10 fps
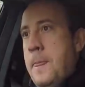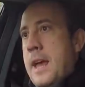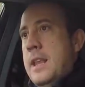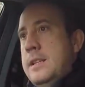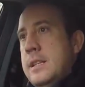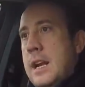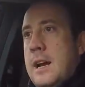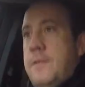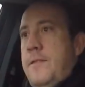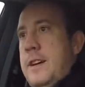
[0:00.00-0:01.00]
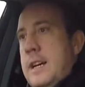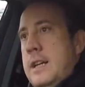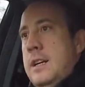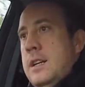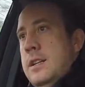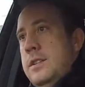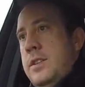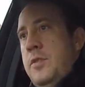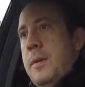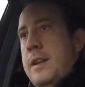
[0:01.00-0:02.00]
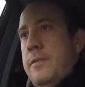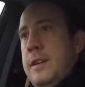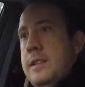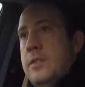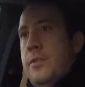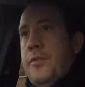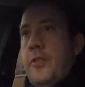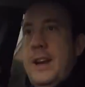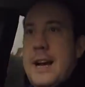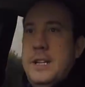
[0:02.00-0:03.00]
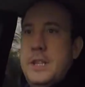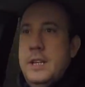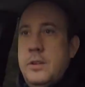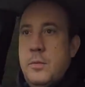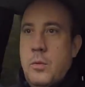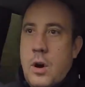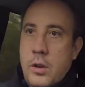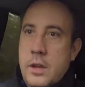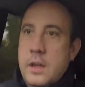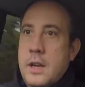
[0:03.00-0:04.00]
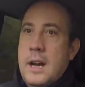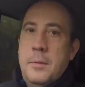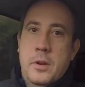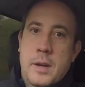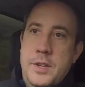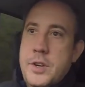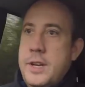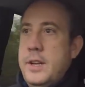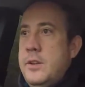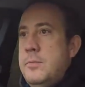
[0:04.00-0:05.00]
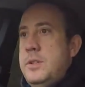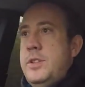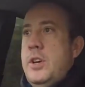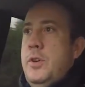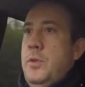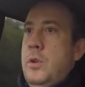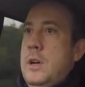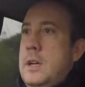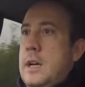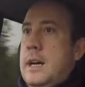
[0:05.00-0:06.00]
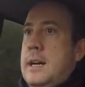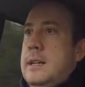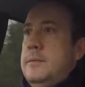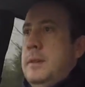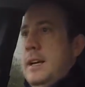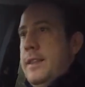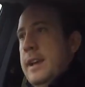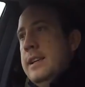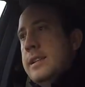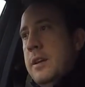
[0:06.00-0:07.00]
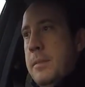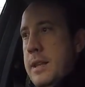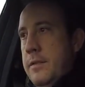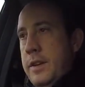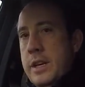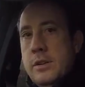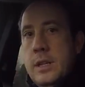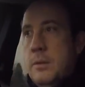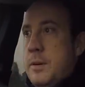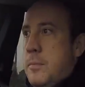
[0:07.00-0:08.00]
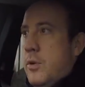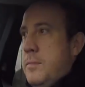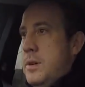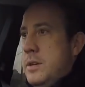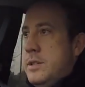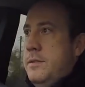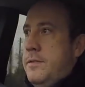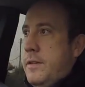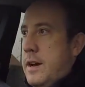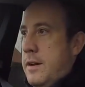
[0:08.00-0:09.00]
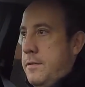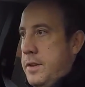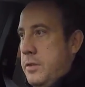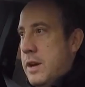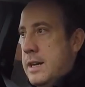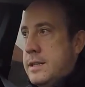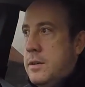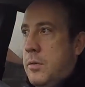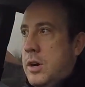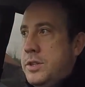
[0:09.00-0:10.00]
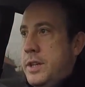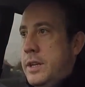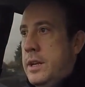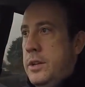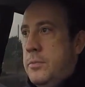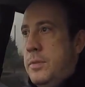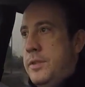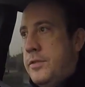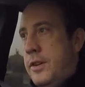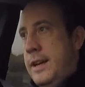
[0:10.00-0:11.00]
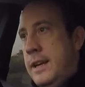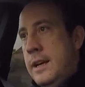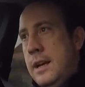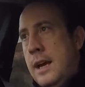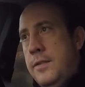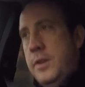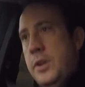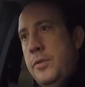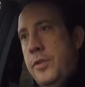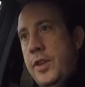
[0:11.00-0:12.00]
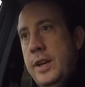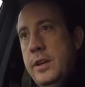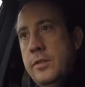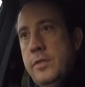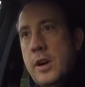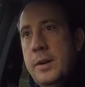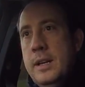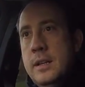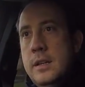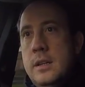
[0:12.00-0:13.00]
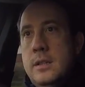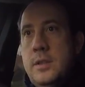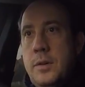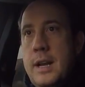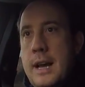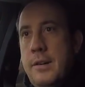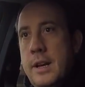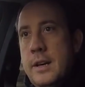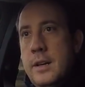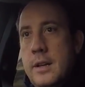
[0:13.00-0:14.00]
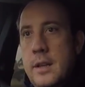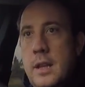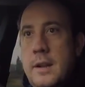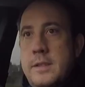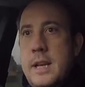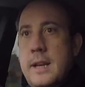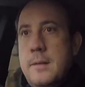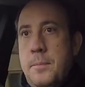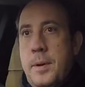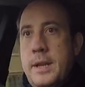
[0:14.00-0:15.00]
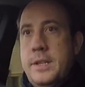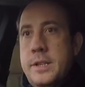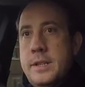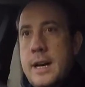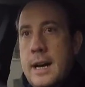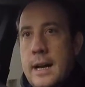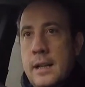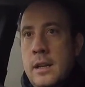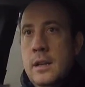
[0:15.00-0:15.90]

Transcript: Uh, this is going to have uh, two benefits, or three actually. Number one, I'm going to enjoy it. Number two, um, I think it's going to make the videos a little bit more immersive uh, for you guys that are watching. And number three, if you do think of going to an area that I've taken pictures at,